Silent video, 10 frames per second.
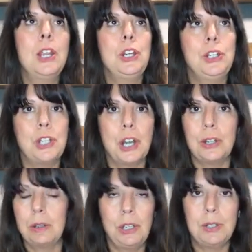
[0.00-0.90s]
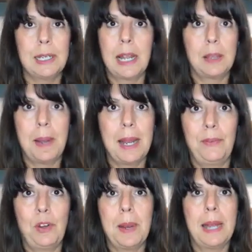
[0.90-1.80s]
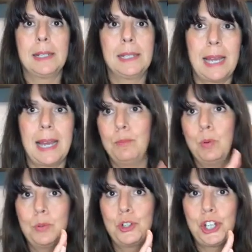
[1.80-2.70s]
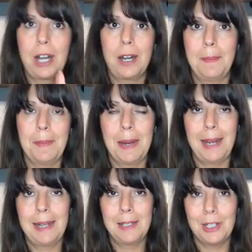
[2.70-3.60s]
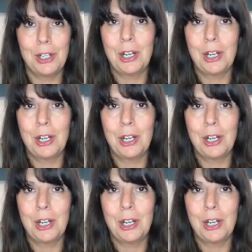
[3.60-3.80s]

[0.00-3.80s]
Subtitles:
you don't use another part of your mind to say, well, shut up, mind.